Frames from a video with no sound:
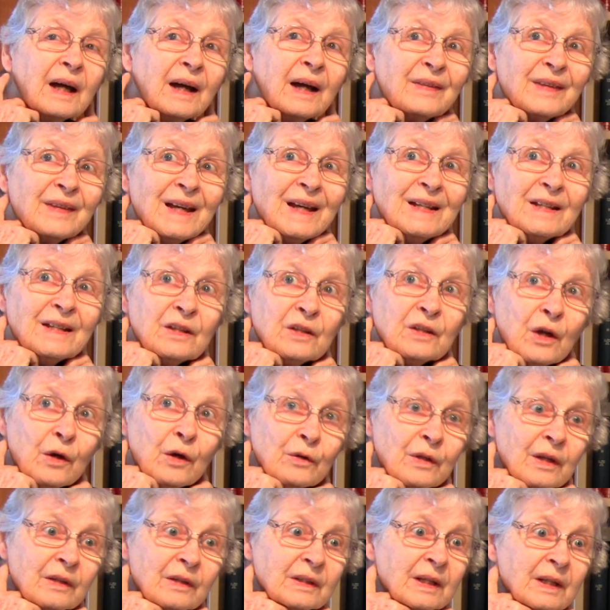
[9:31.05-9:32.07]
and they
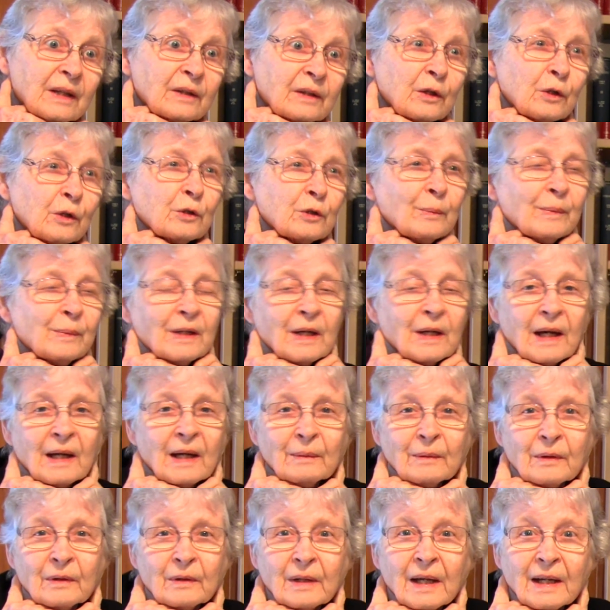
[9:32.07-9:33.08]
know that they
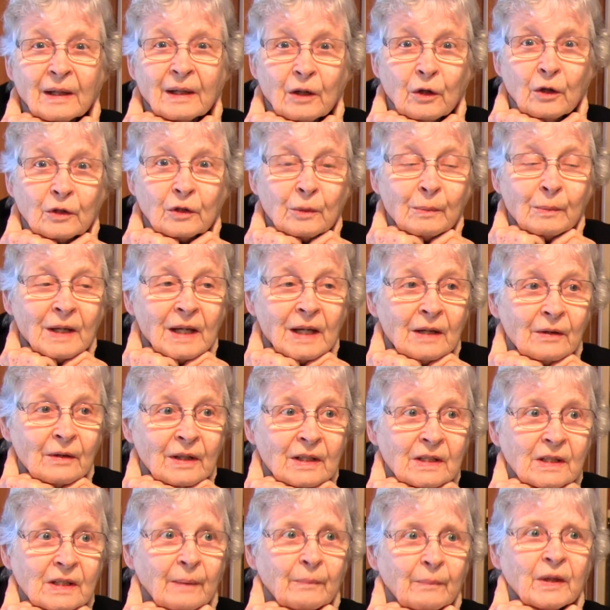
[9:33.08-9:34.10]
are going to be
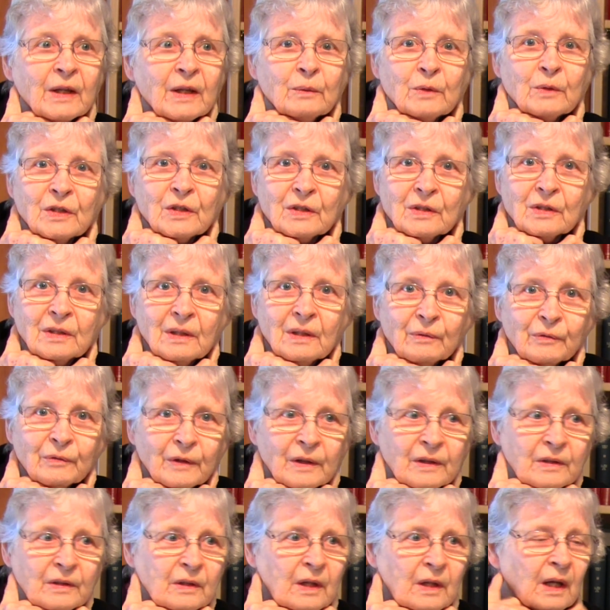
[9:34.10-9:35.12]
hearing something which is
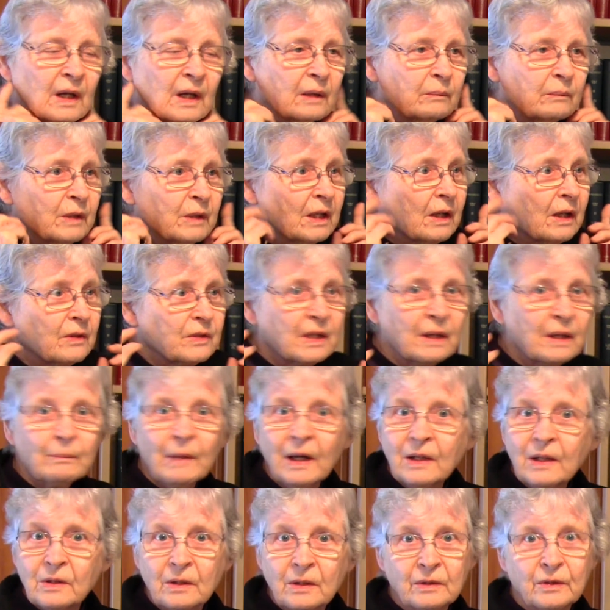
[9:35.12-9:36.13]
different because their
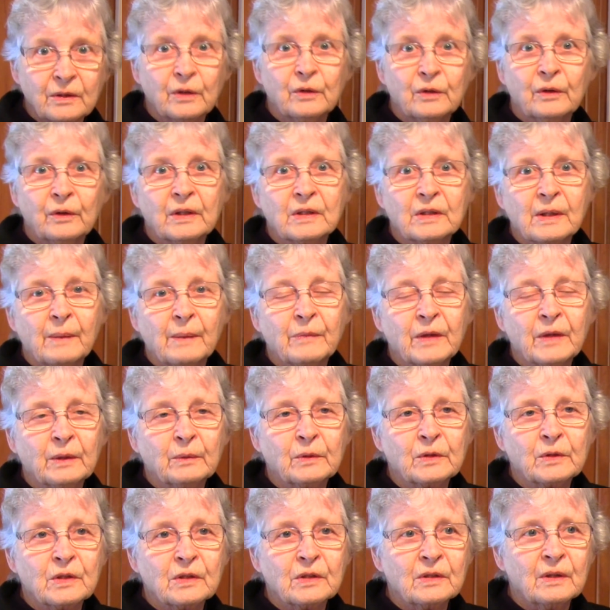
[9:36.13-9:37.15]
muscles are doing something
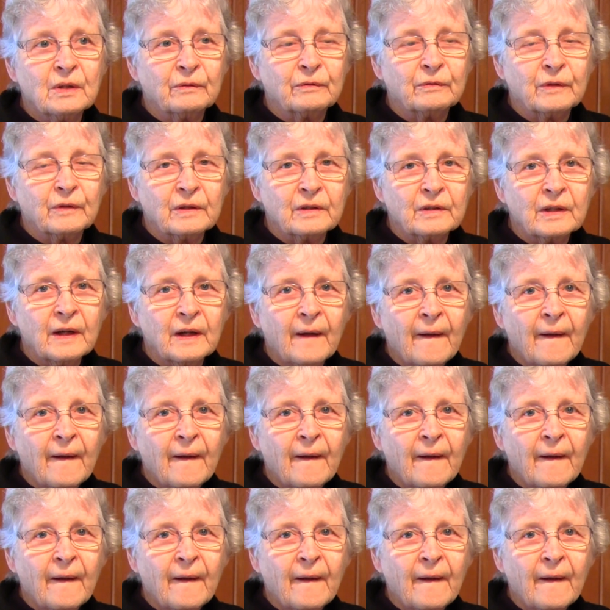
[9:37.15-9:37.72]
which is different.